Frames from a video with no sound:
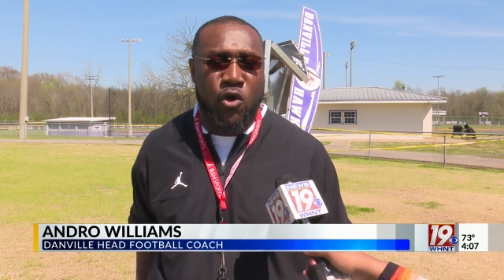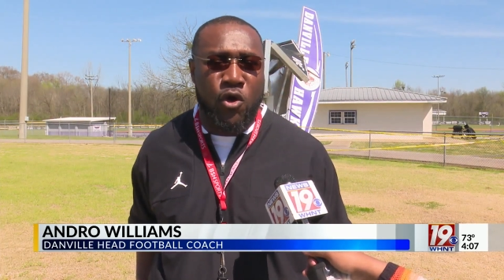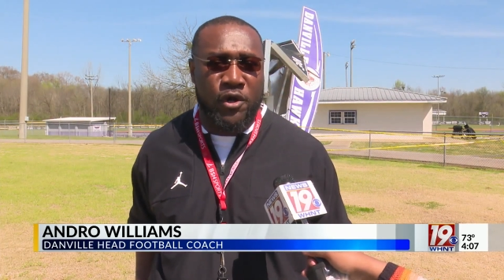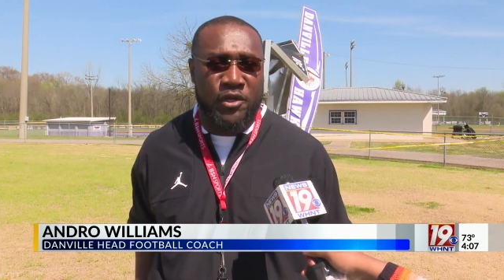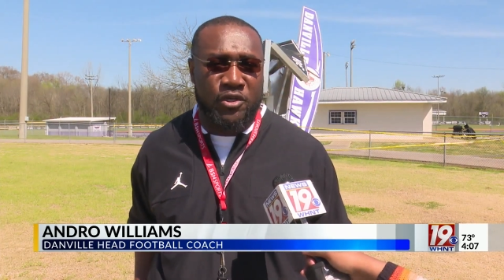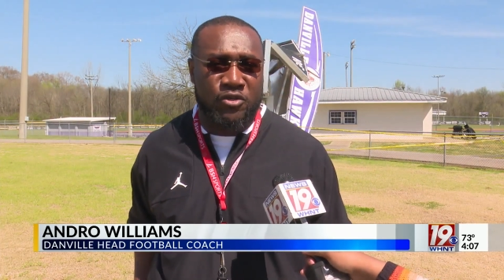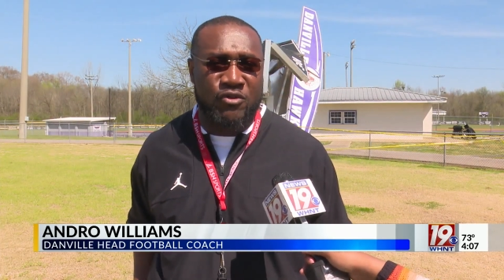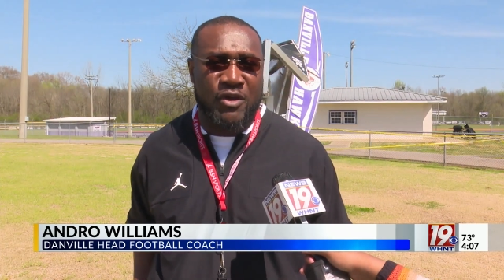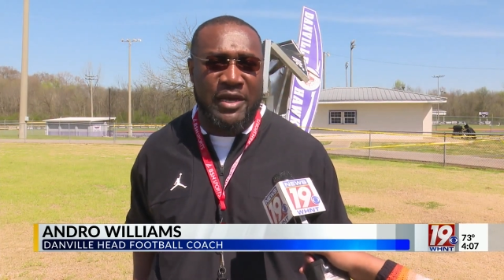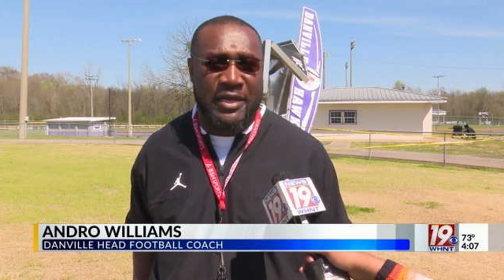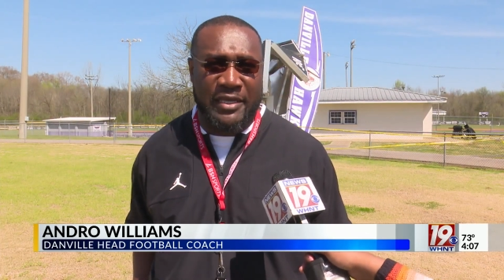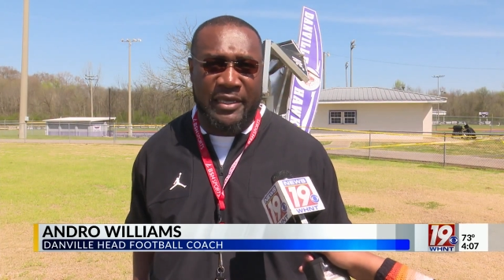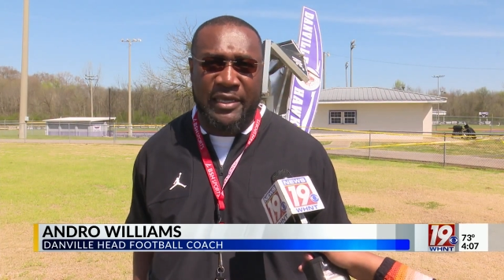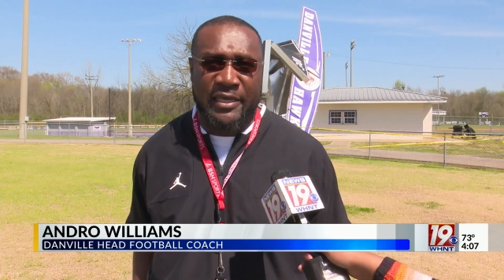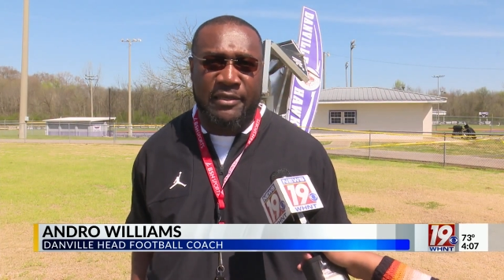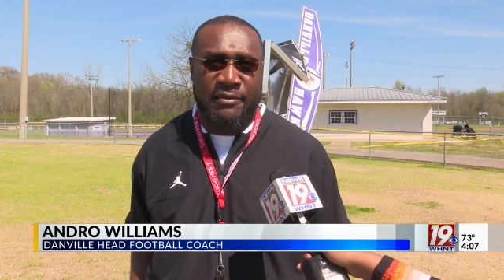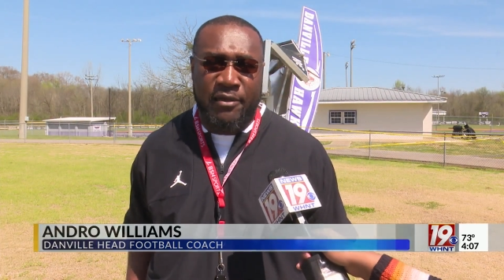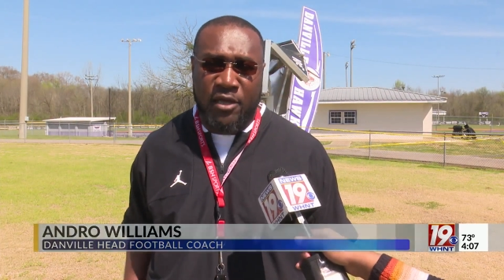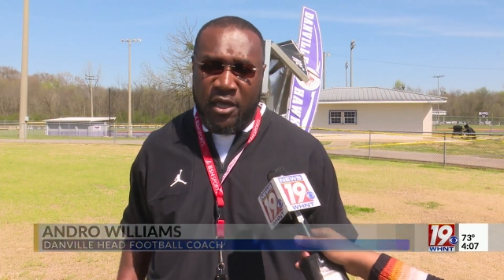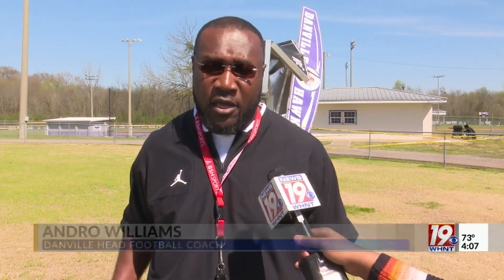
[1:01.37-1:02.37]
hard to try to
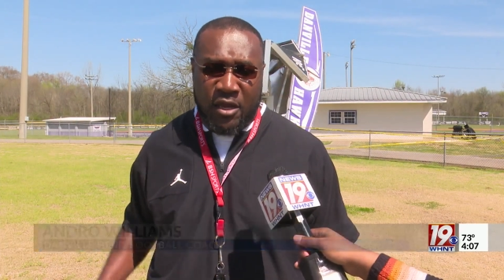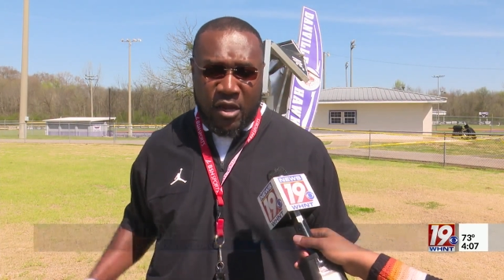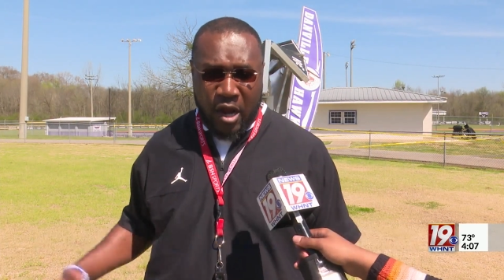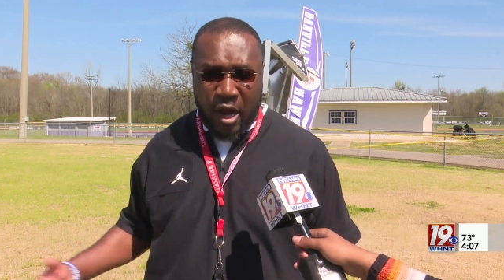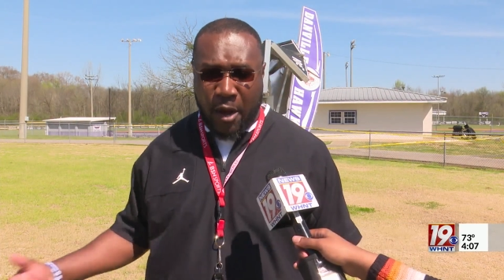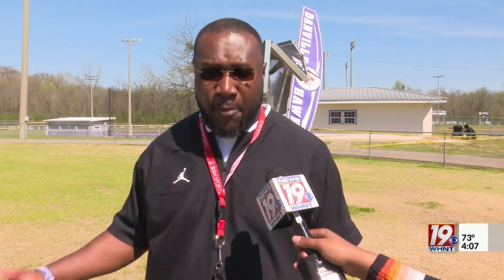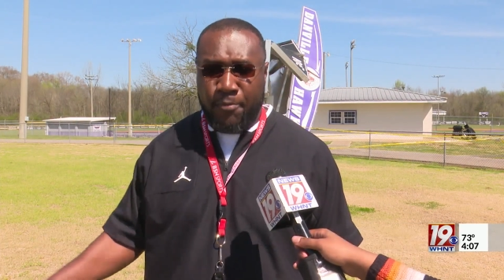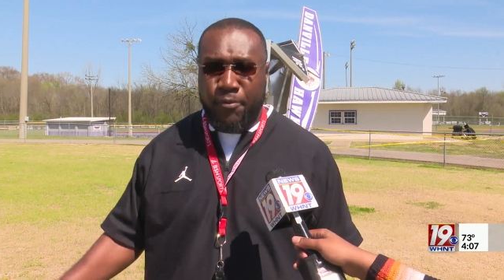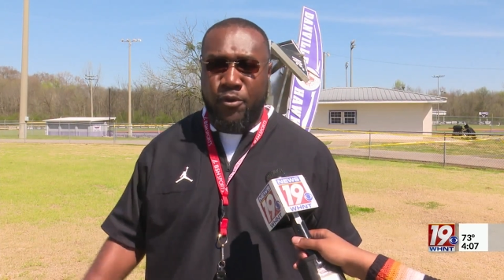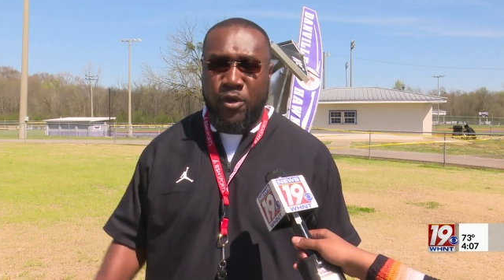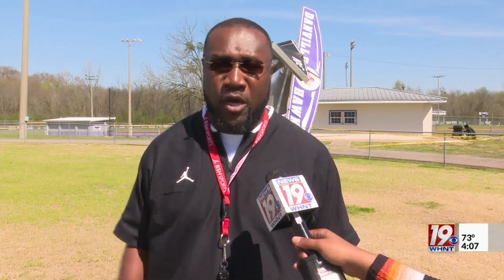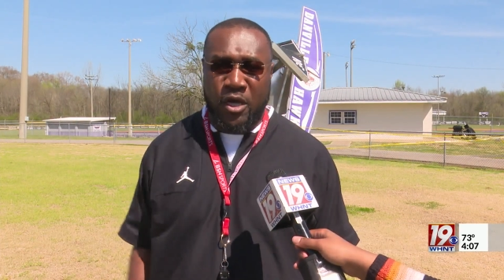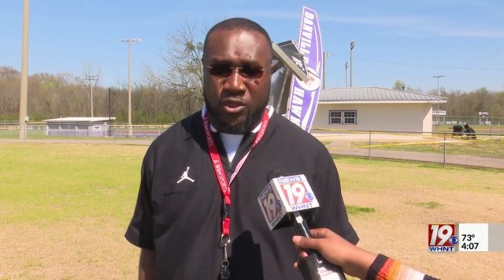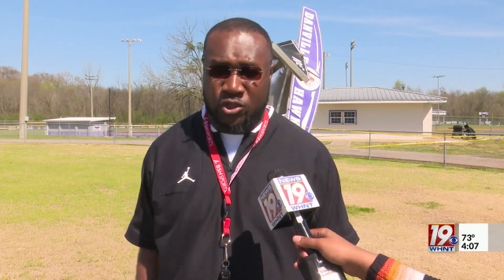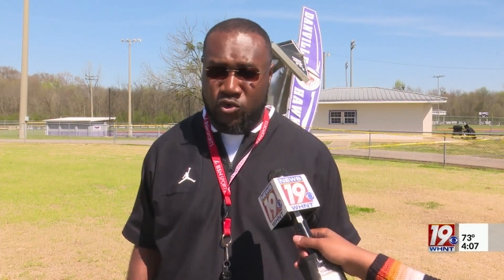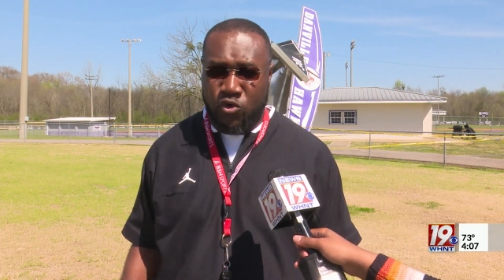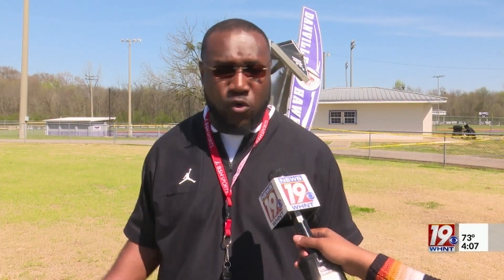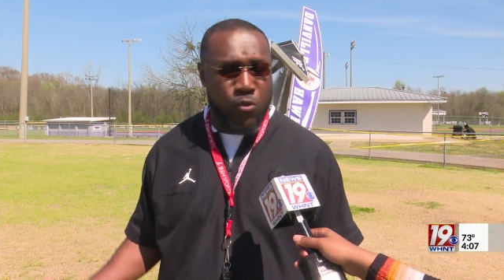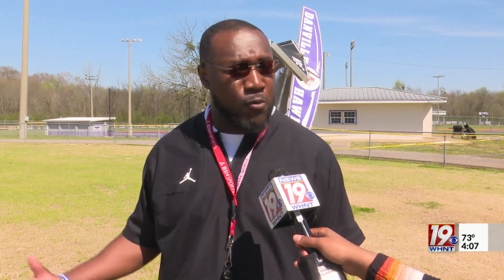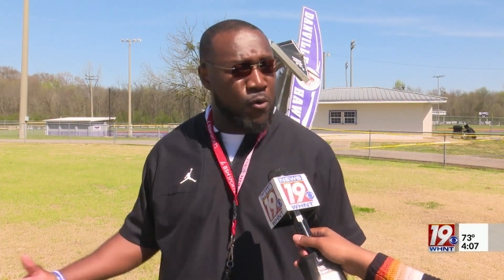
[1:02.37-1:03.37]
get our,
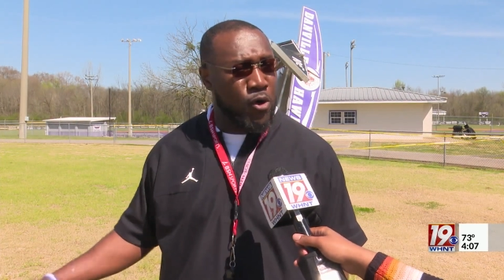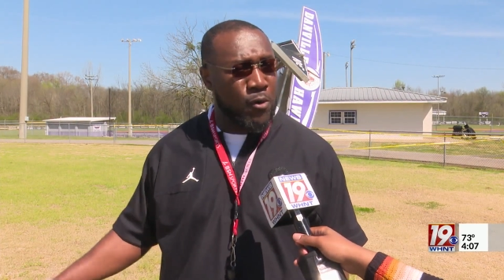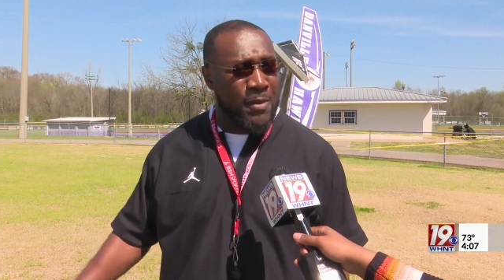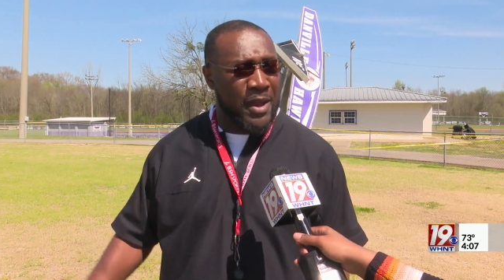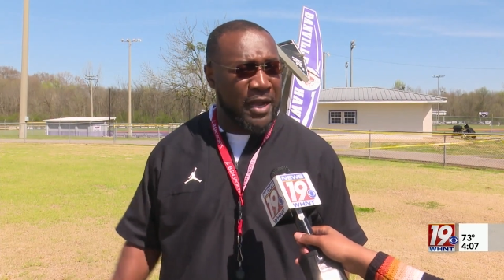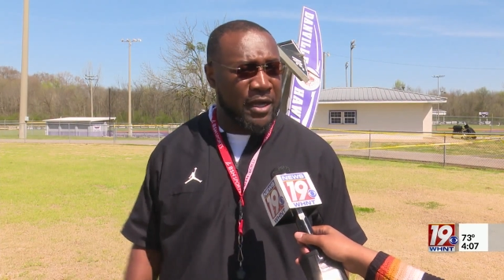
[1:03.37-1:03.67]
our scoreboard